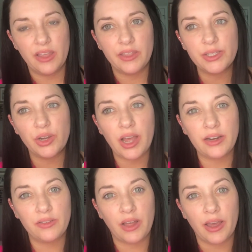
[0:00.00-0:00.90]
These are kind
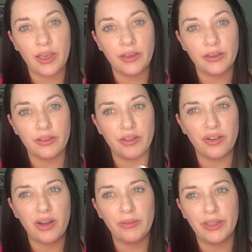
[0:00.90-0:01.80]
of like, they're
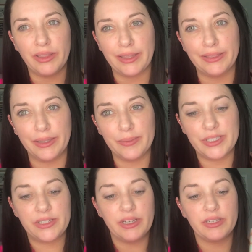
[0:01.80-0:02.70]
not really like
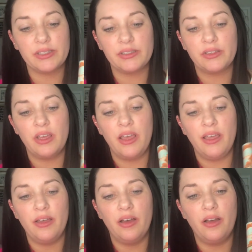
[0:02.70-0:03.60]
lipsticks.
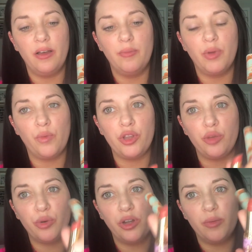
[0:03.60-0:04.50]
Um, when
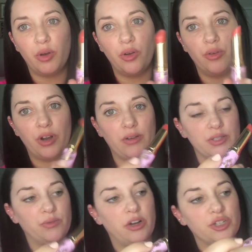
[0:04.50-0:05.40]
you put them on, I'll
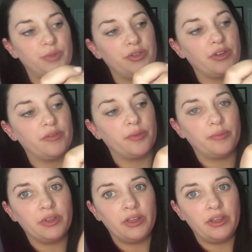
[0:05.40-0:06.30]
swatch both of them.